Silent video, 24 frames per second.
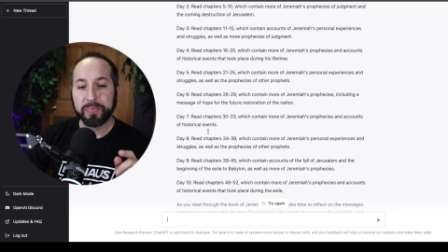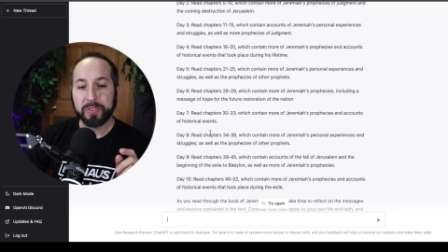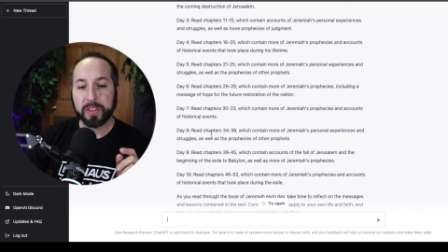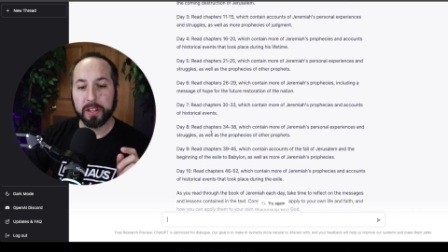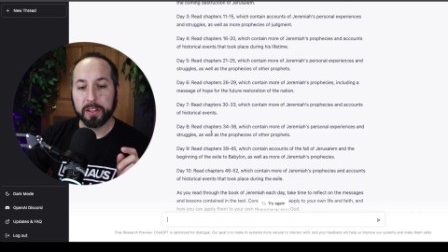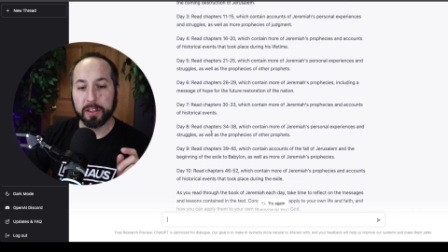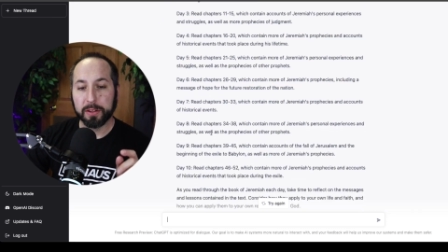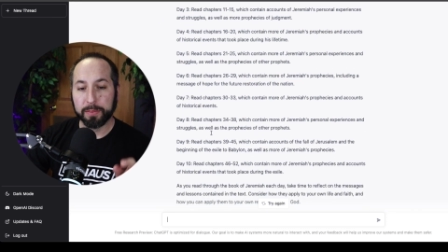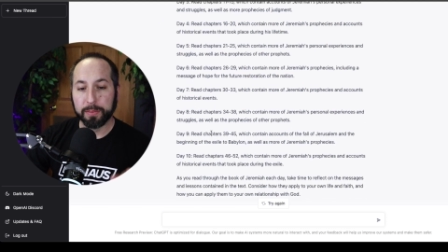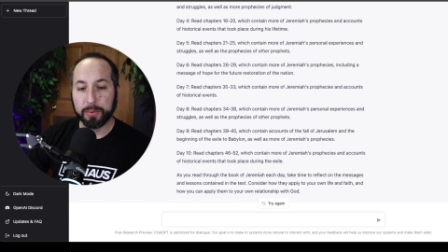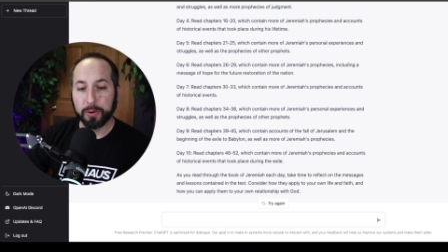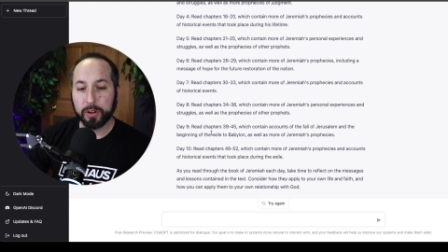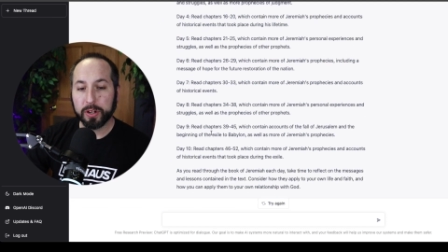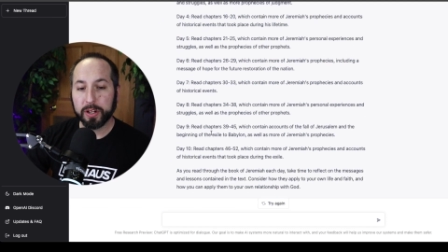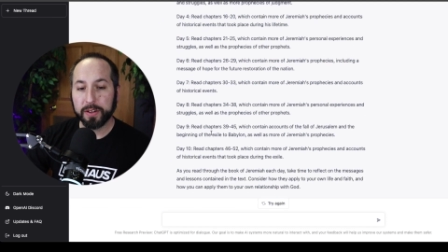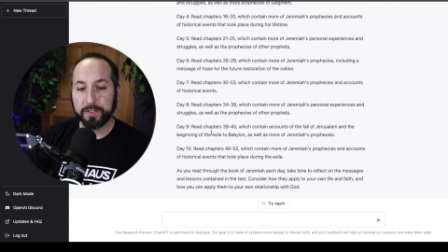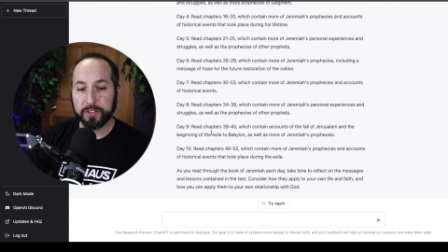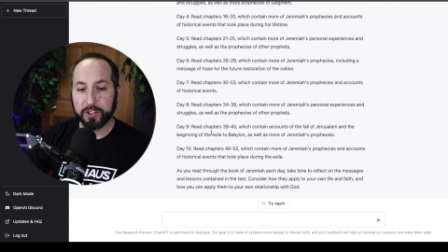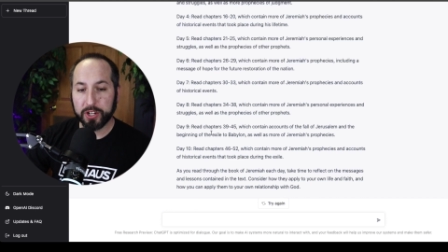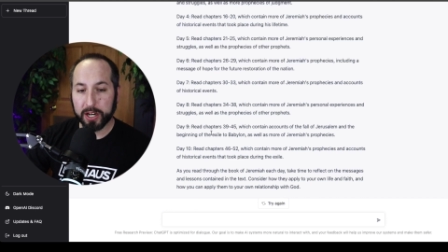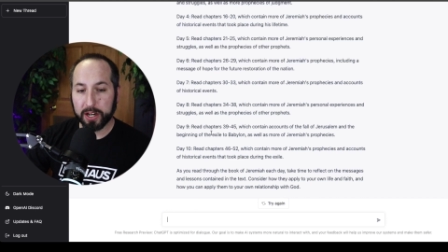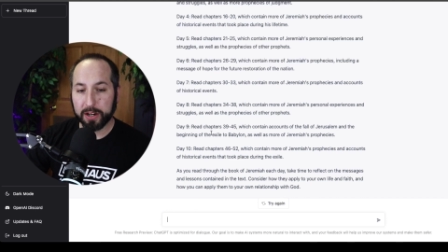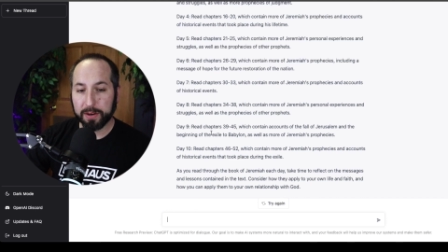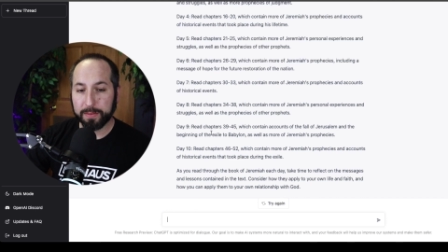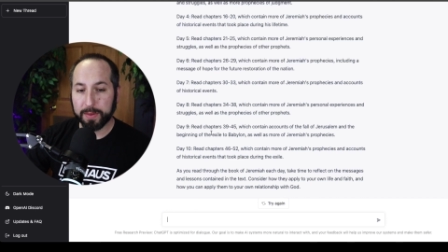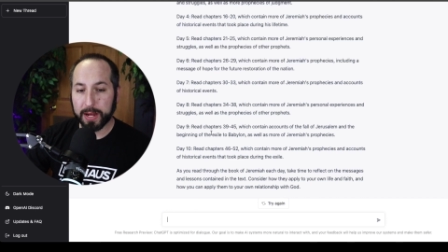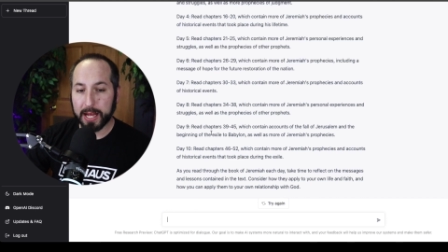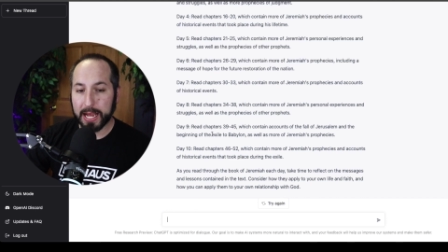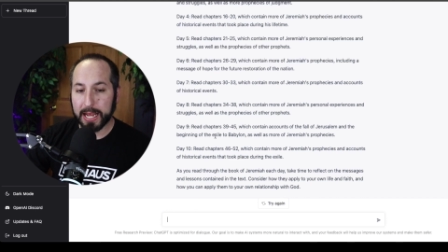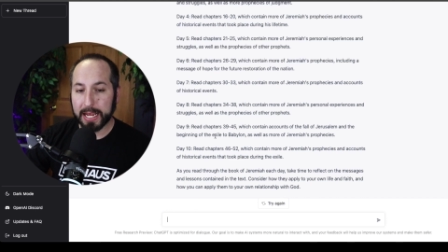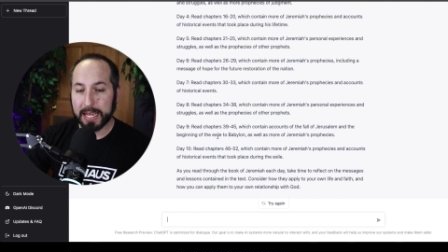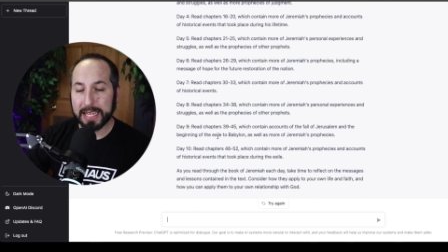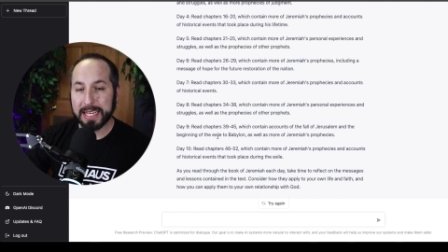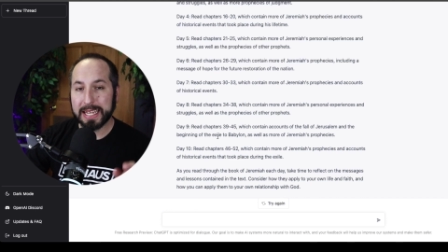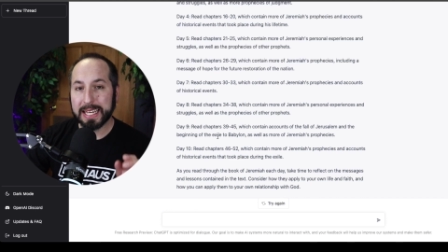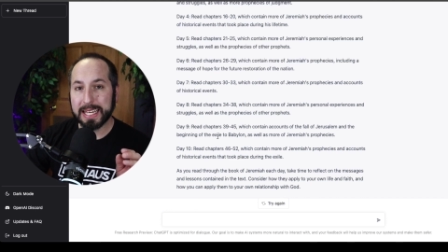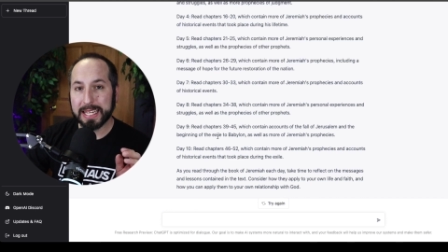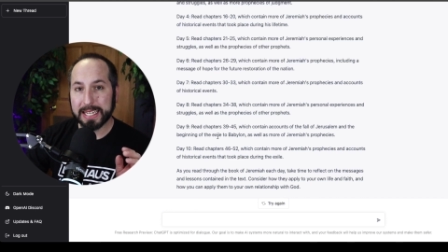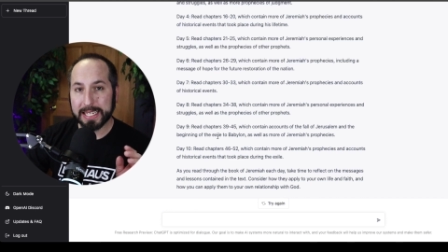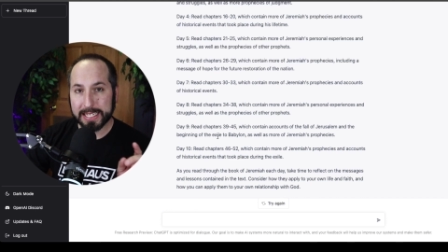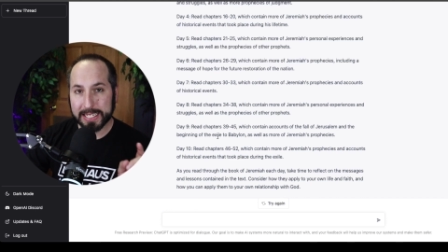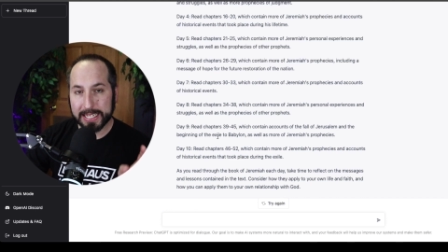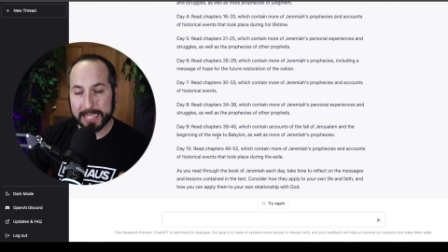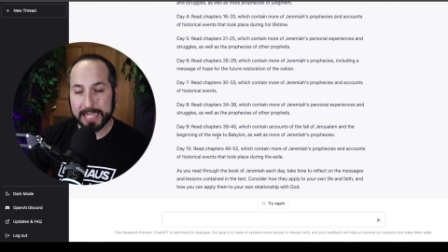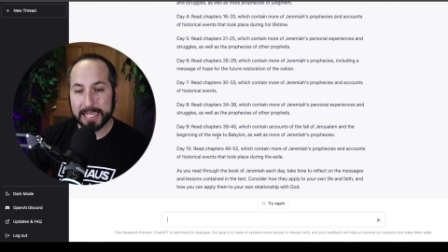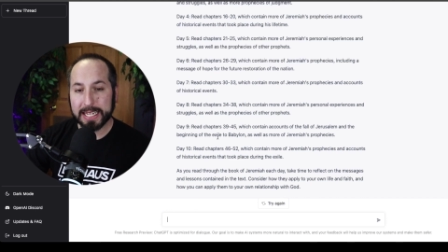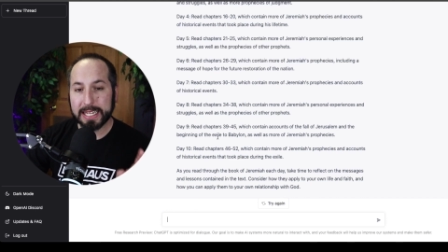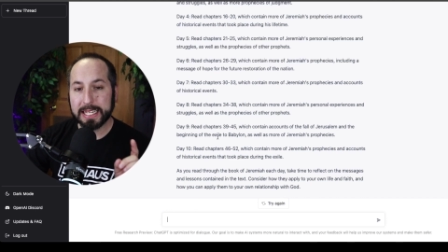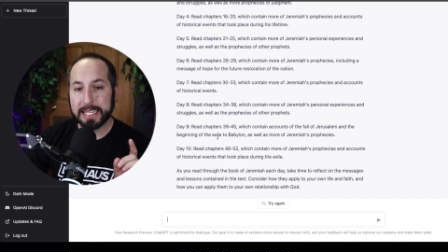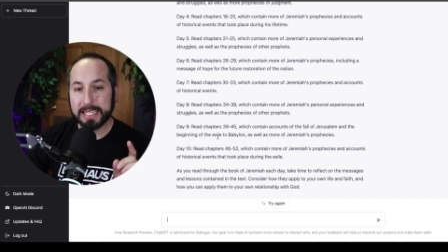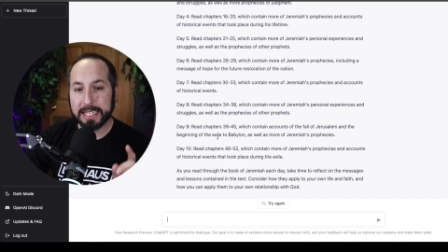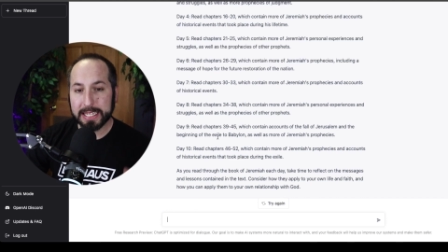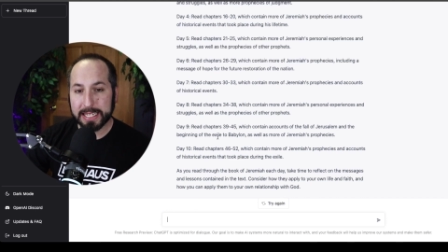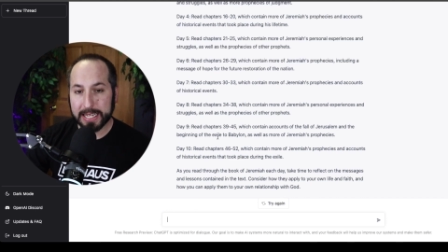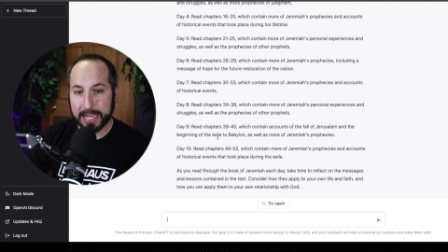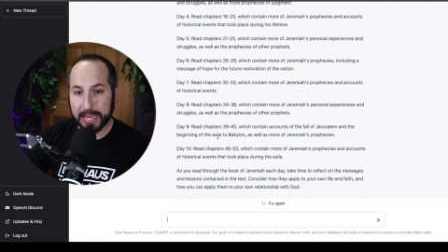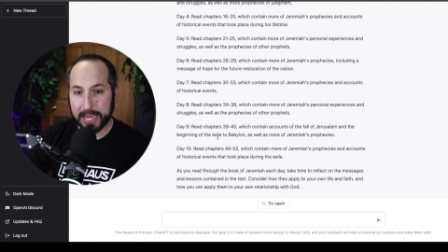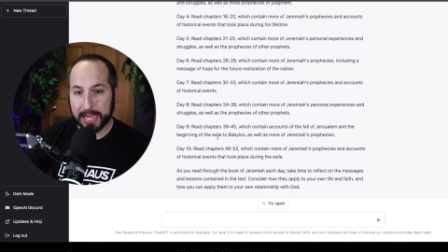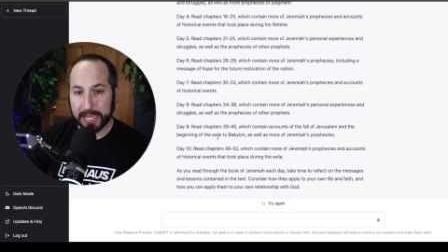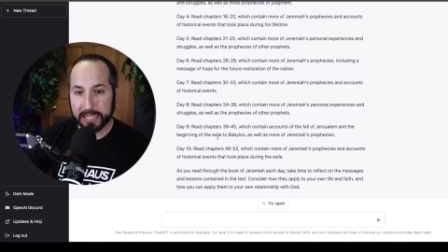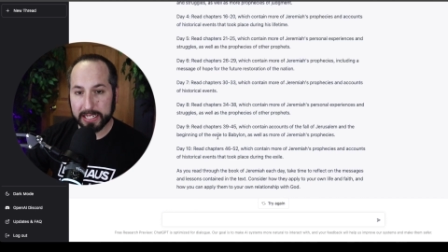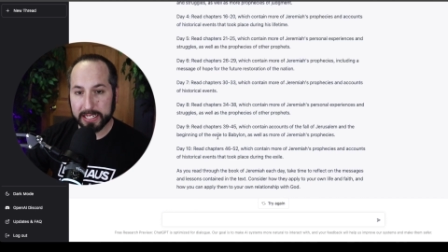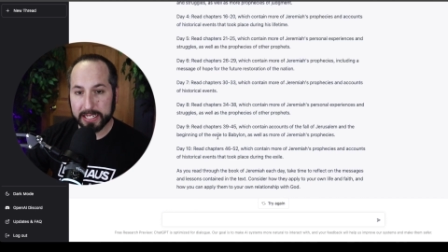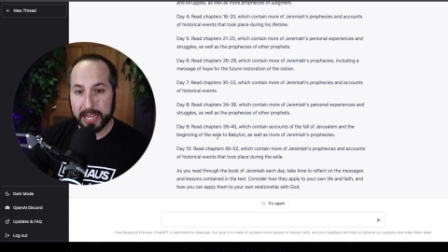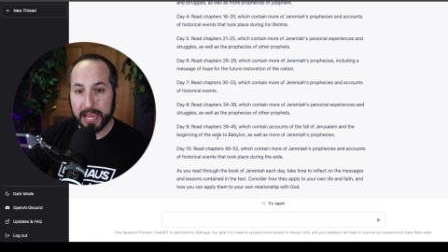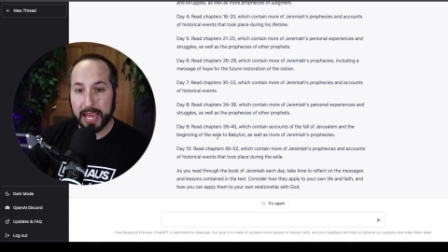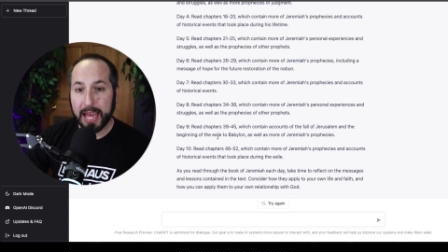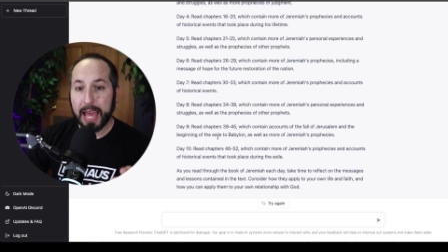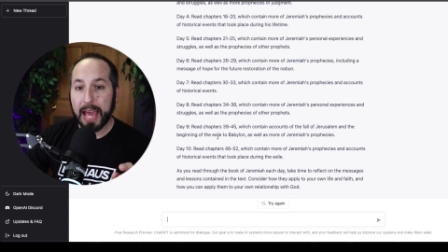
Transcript: the book of Jeremiah in ten days,